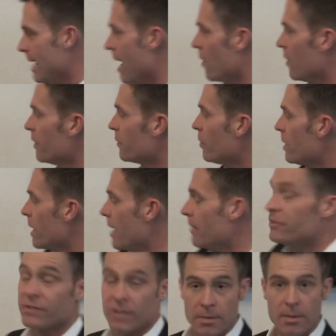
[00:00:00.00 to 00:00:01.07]
Now, this one
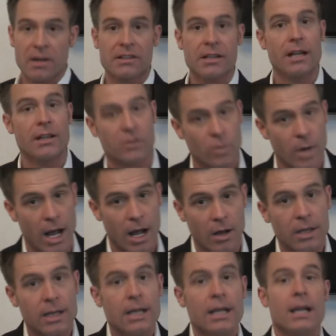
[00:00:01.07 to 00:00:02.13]
I've come on site as
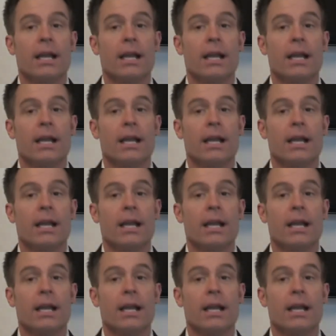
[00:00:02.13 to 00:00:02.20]
well.